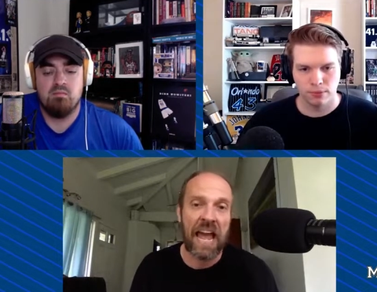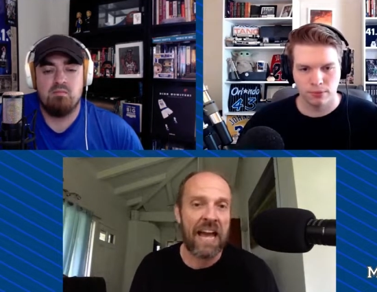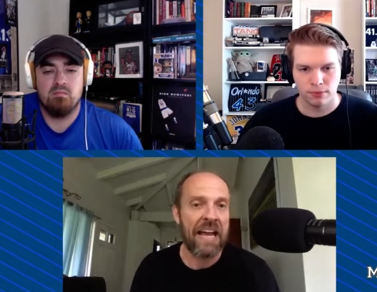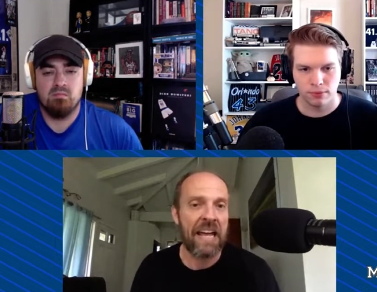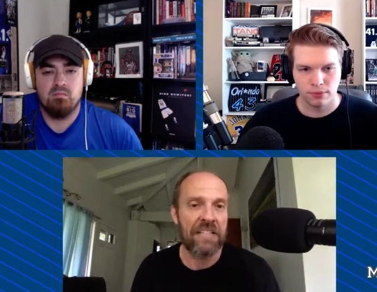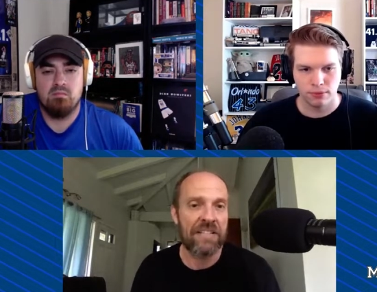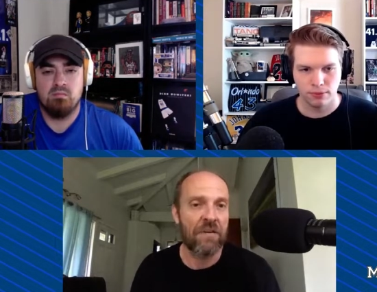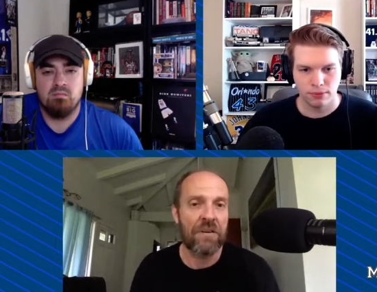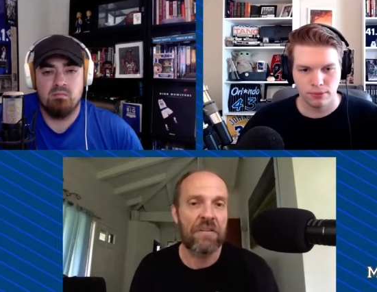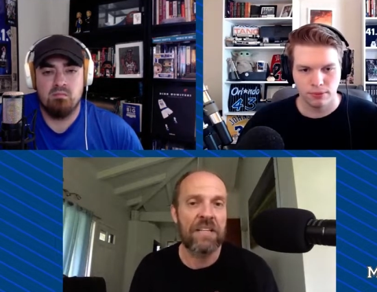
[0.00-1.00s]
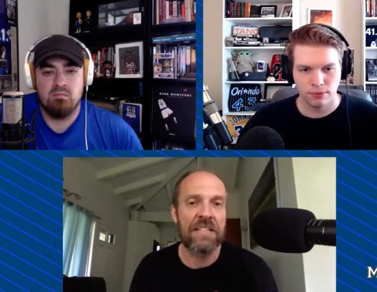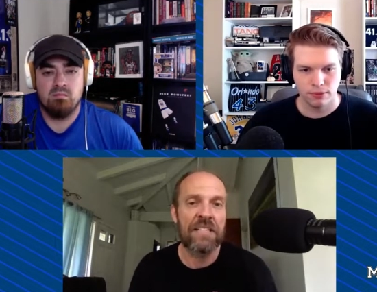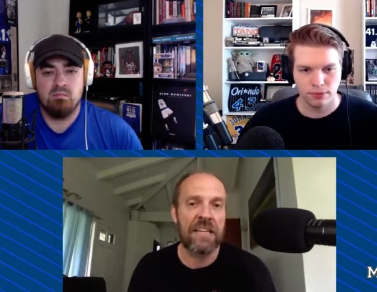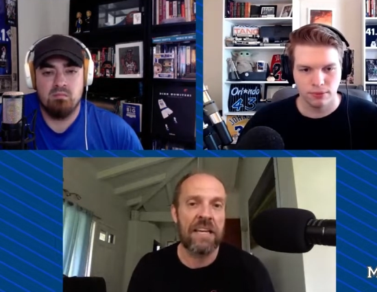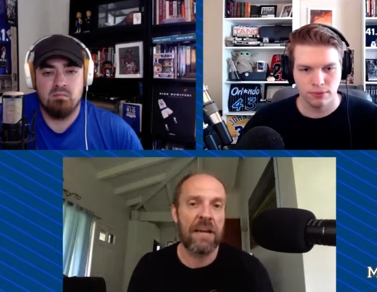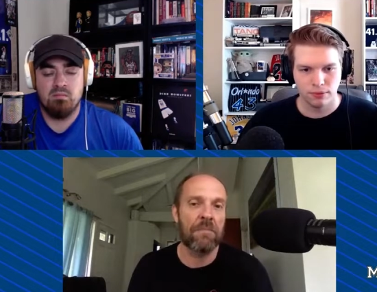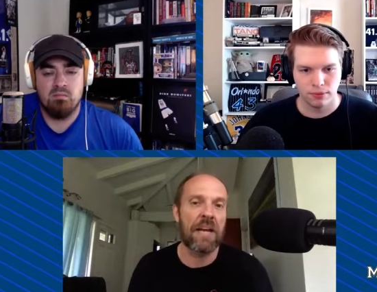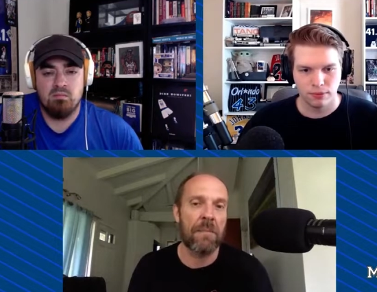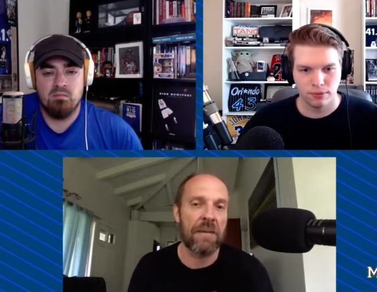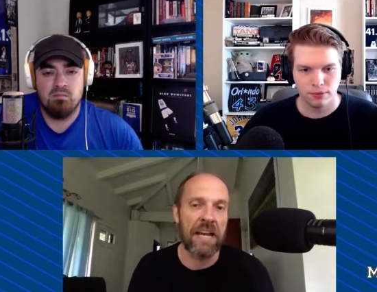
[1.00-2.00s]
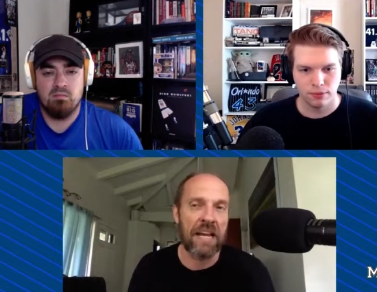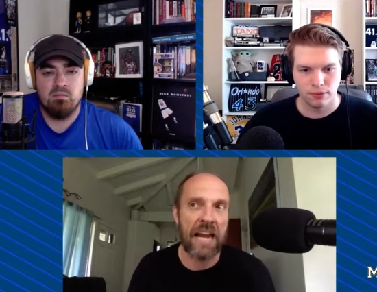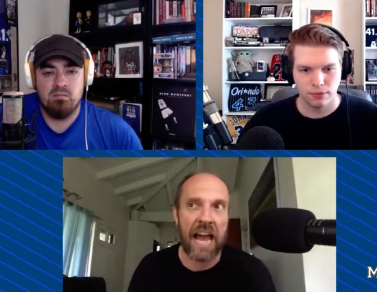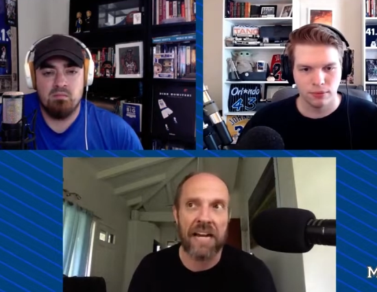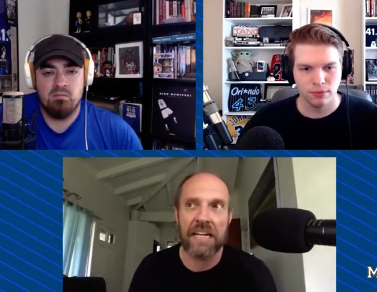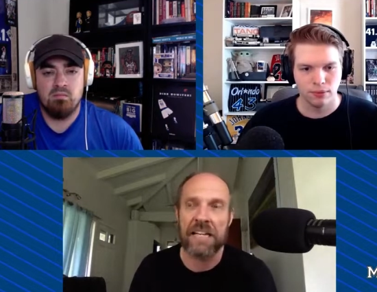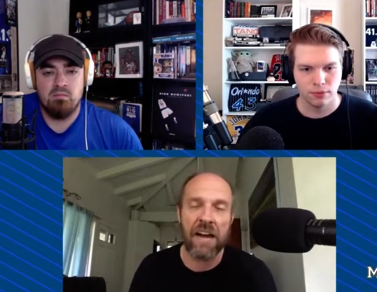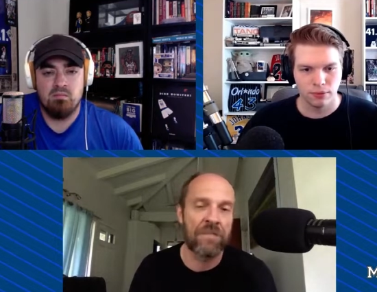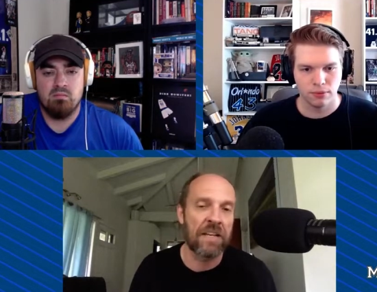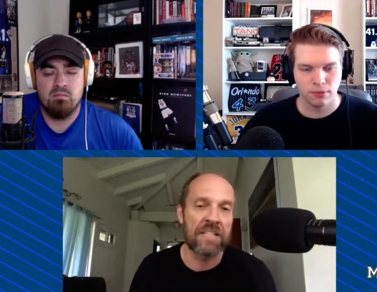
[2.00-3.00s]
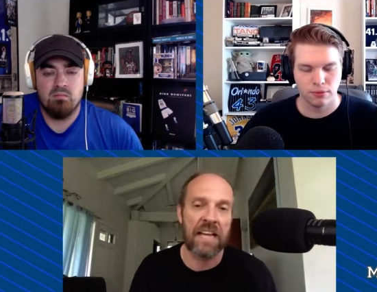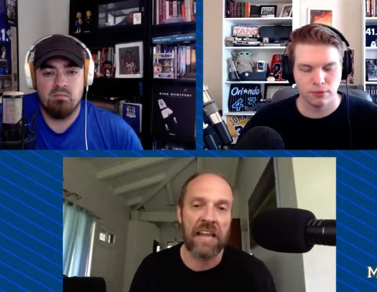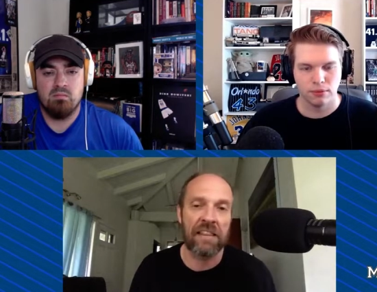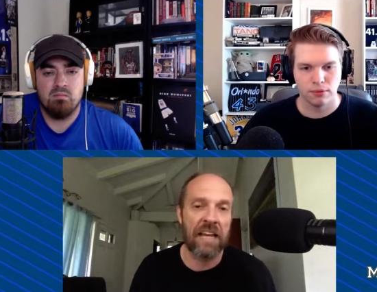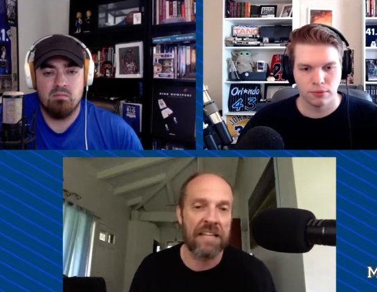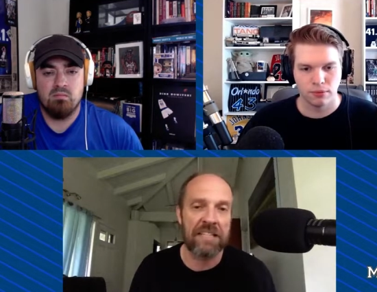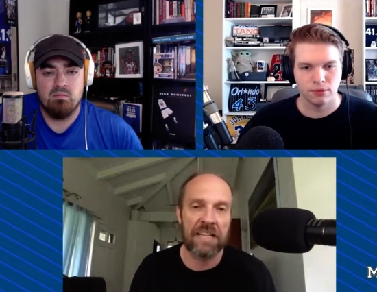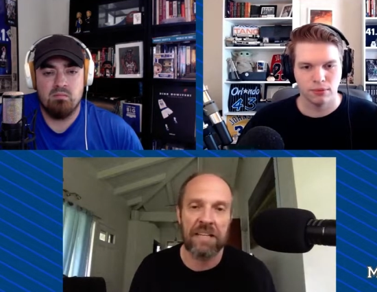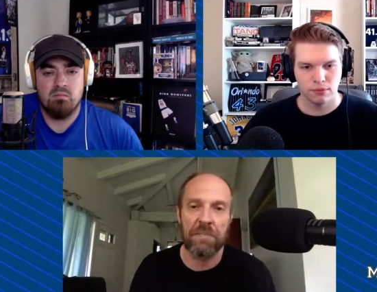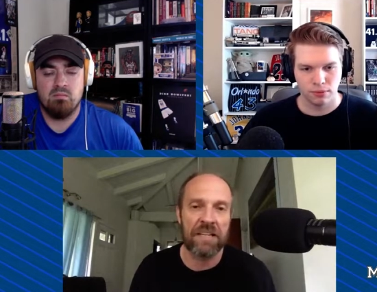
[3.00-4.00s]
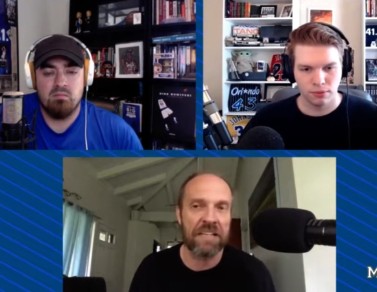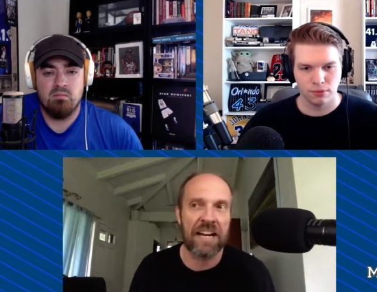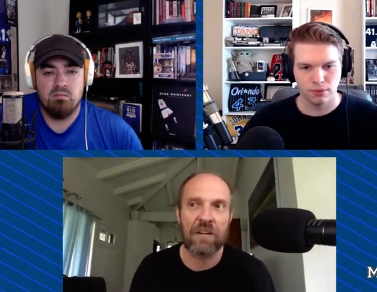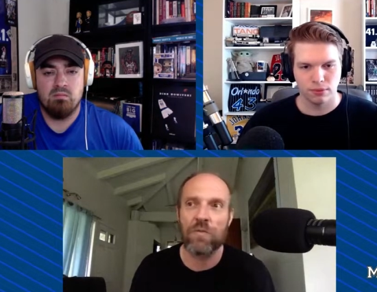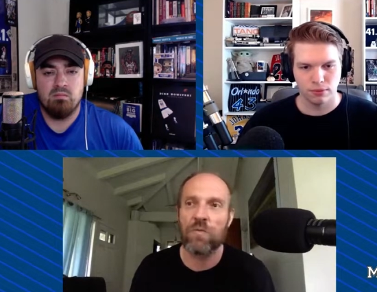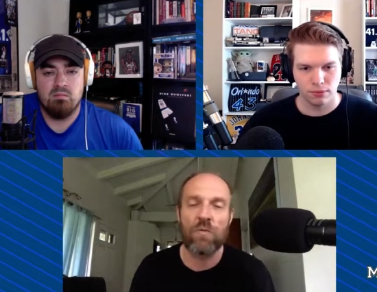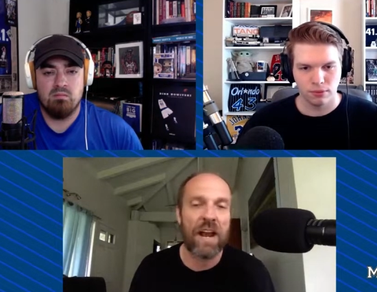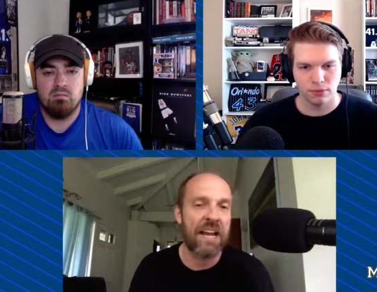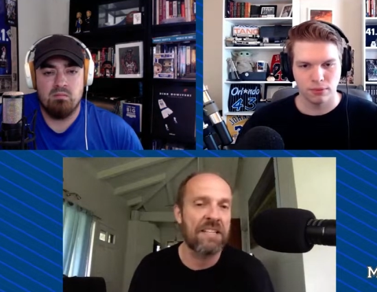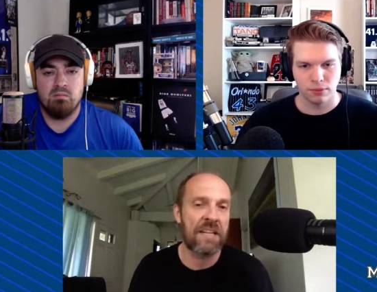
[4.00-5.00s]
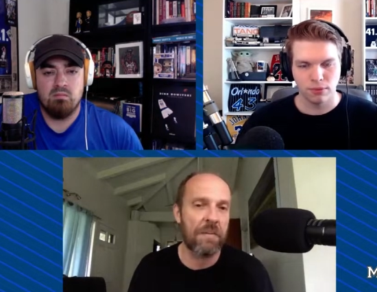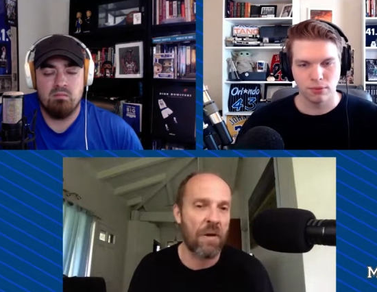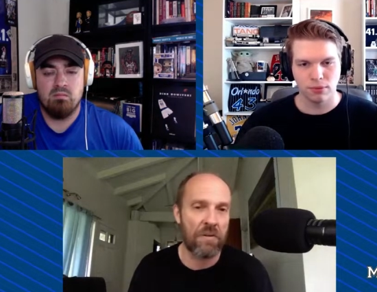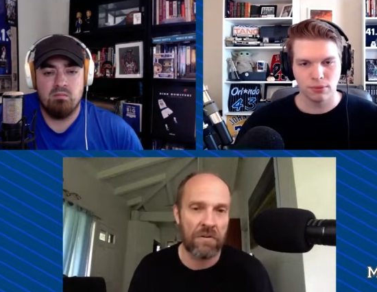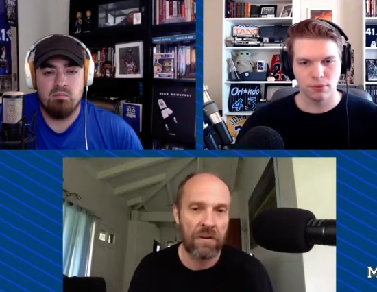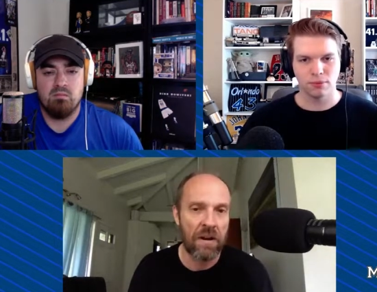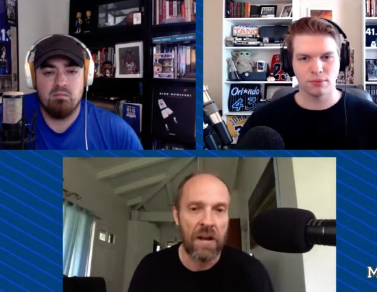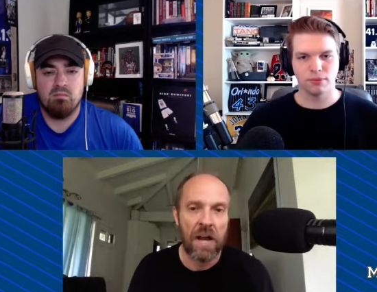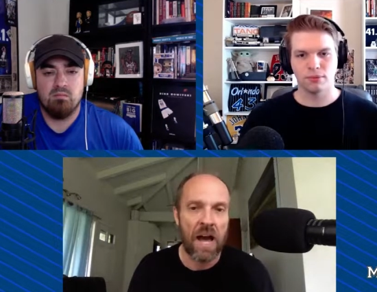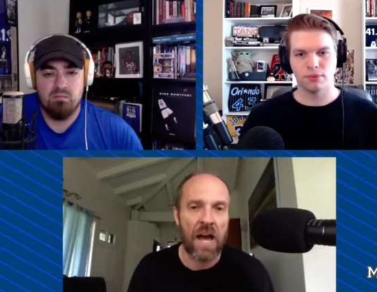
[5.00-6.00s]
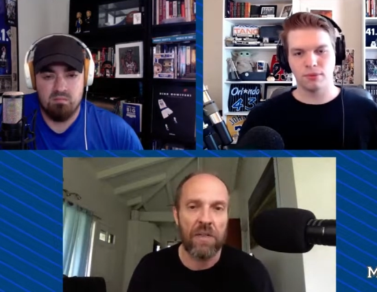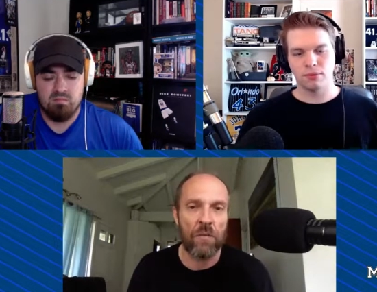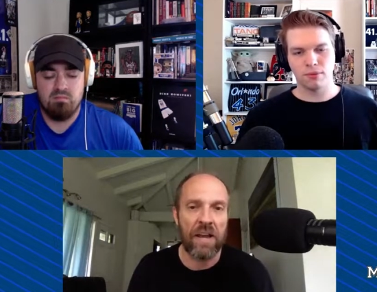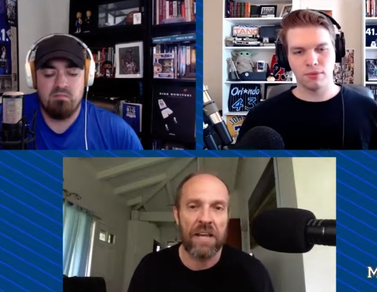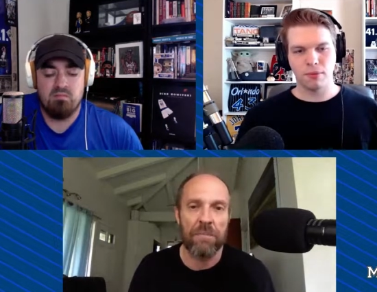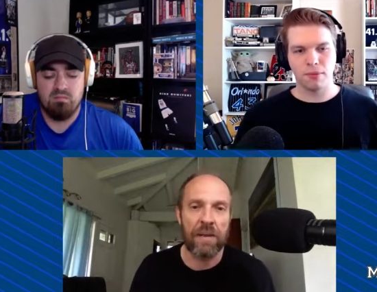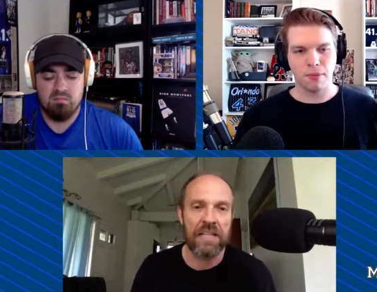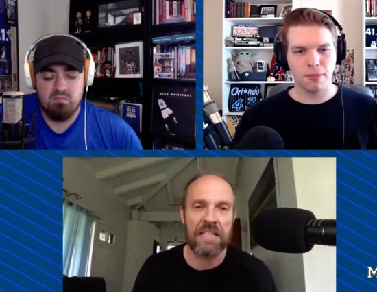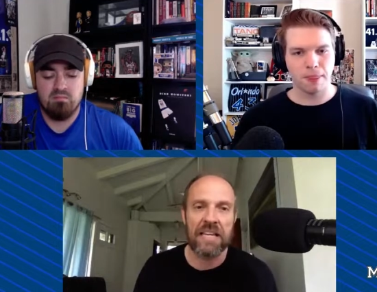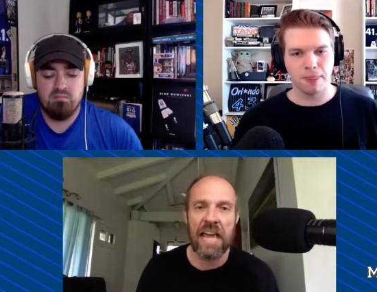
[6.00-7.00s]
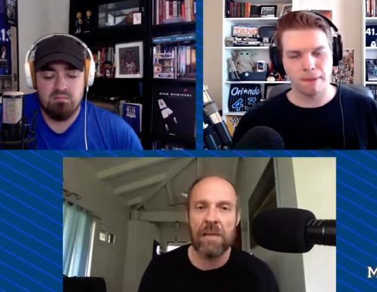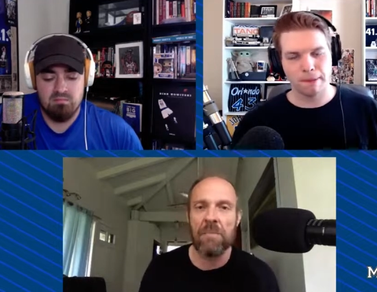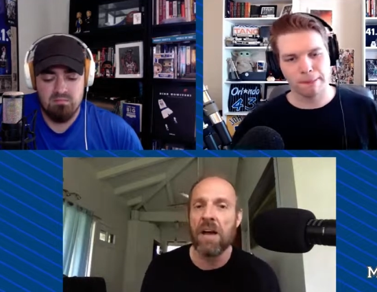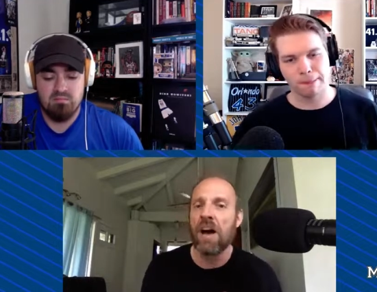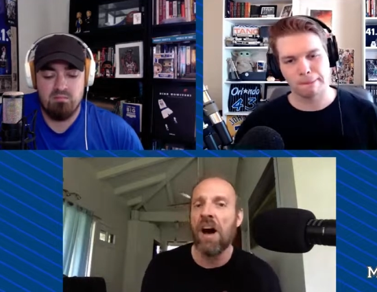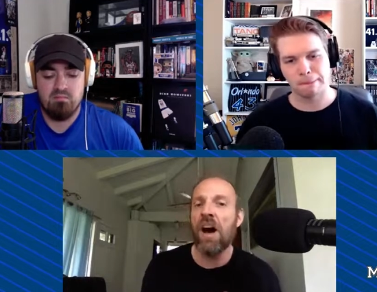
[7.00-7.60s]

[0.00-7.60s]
Speaker 1: And, and so you could see him coming in and adding toughness and athleticism. He's got a crazy motor, uh, the way he plays the game.